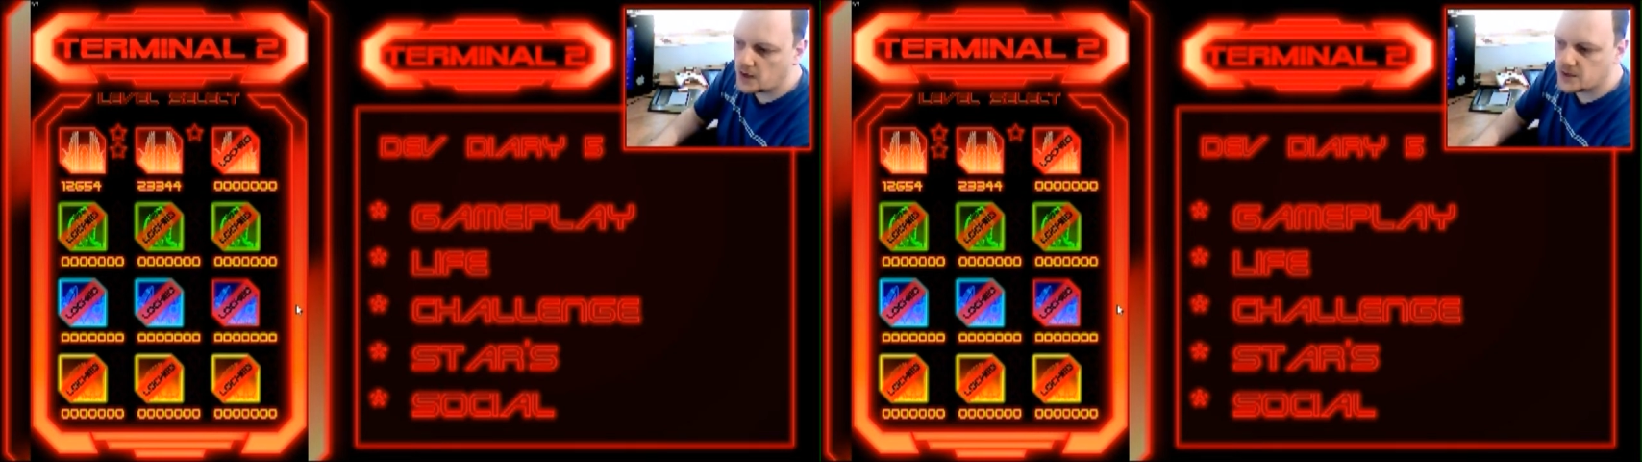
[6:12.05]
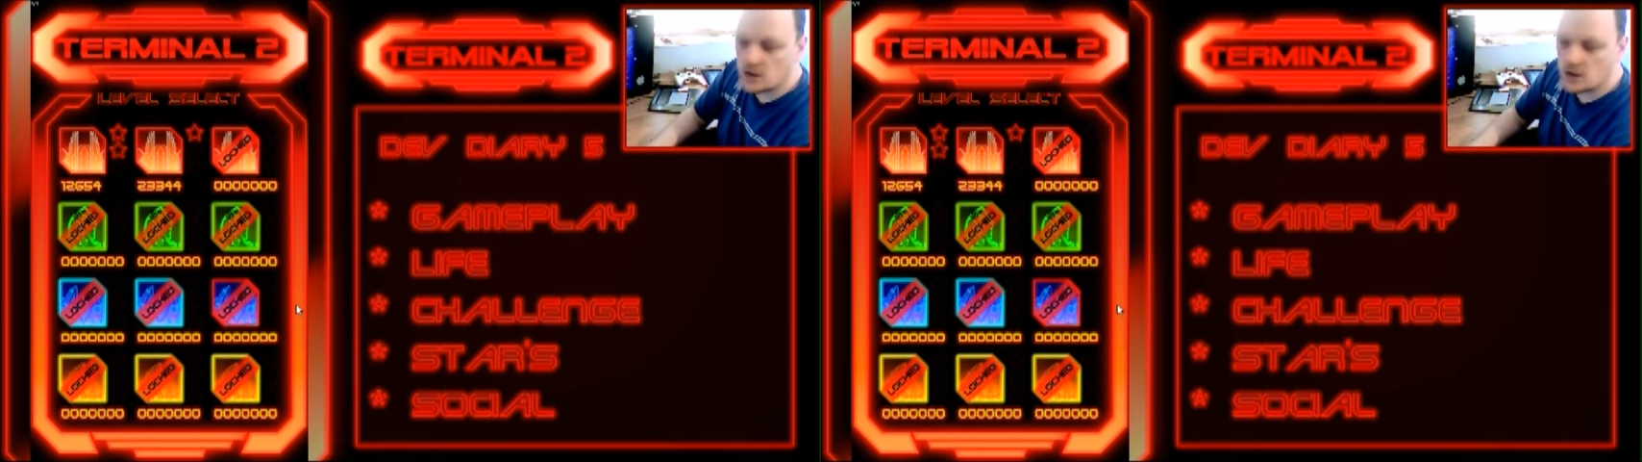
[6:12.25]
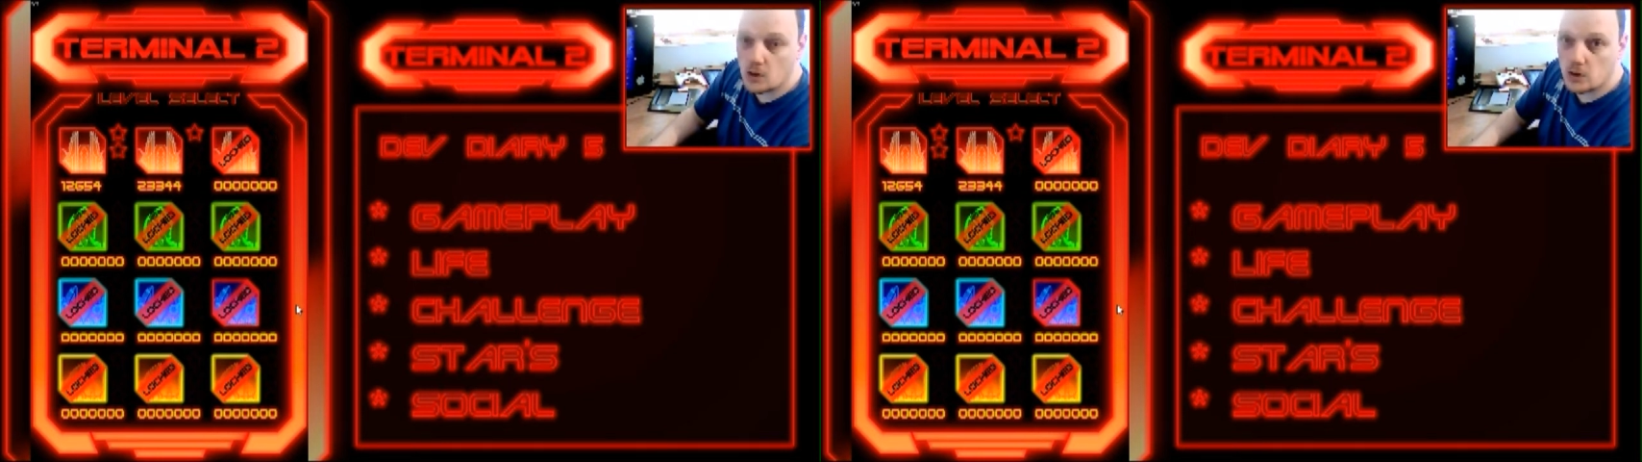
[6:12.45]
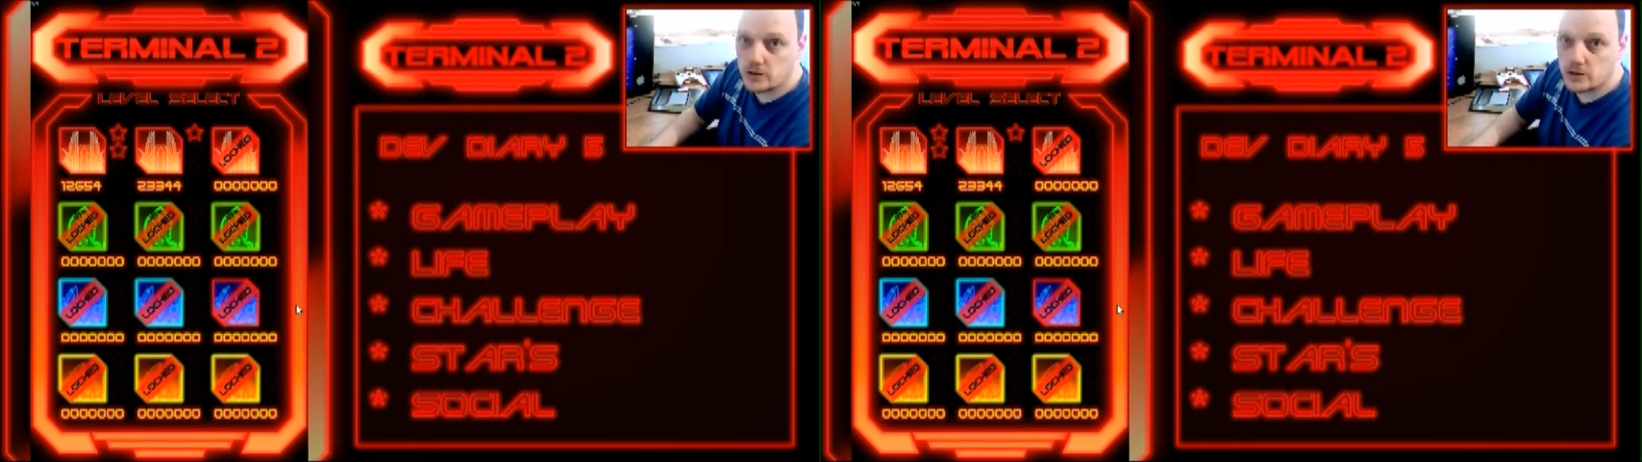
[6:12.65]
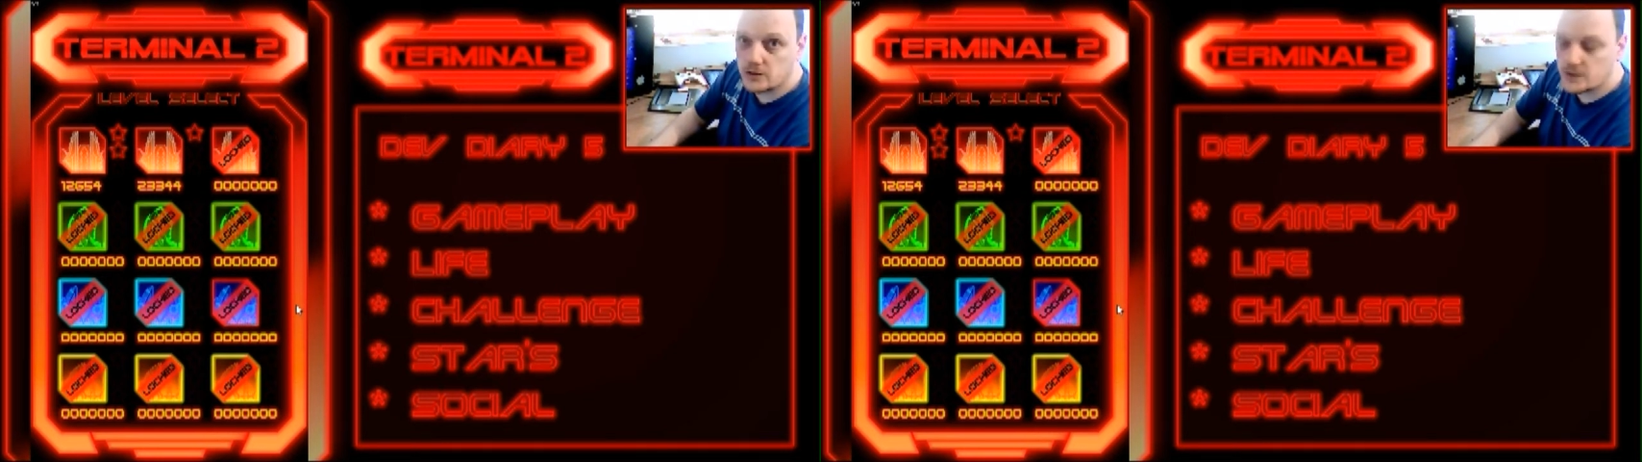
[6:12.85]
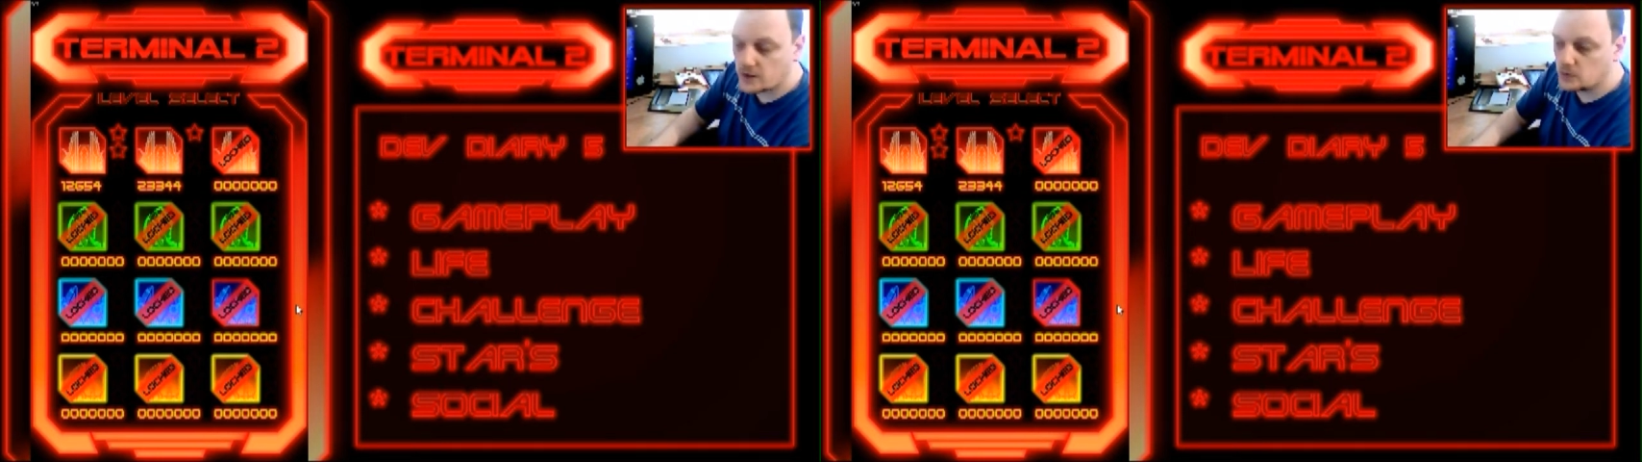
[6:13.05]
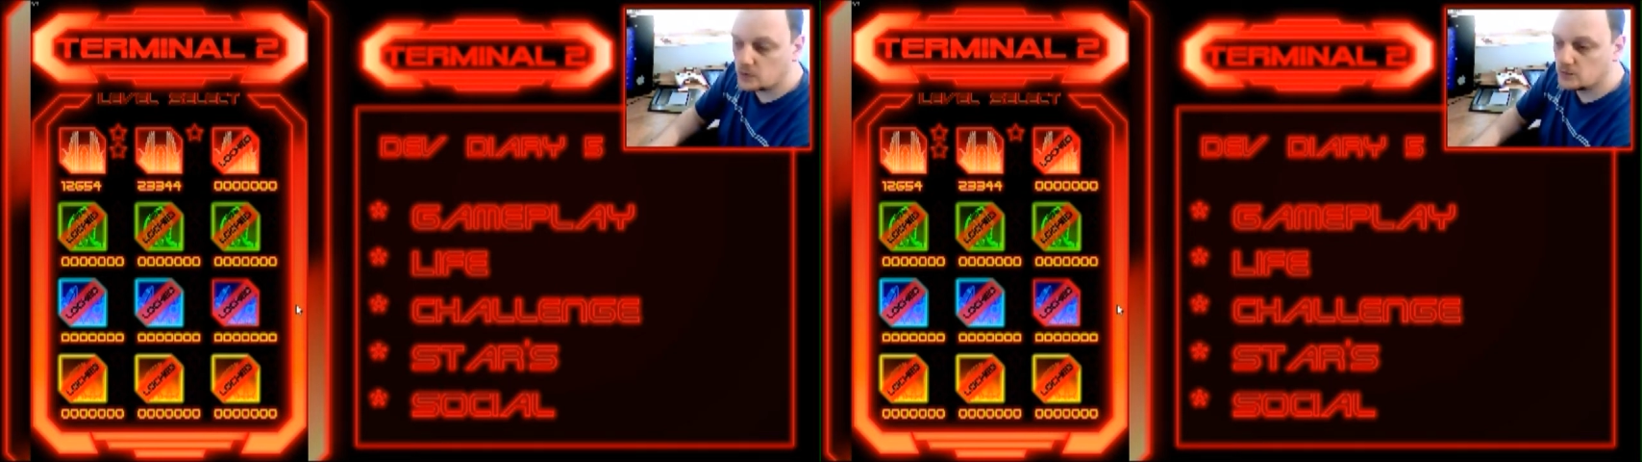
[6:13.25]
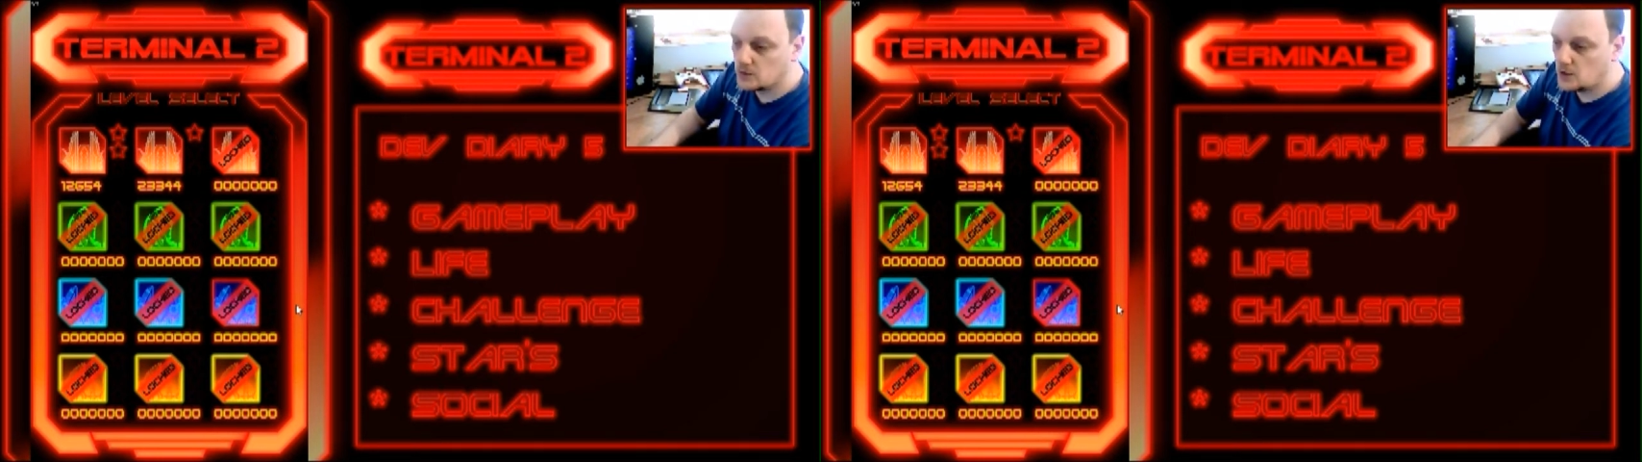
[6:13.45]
is locked still.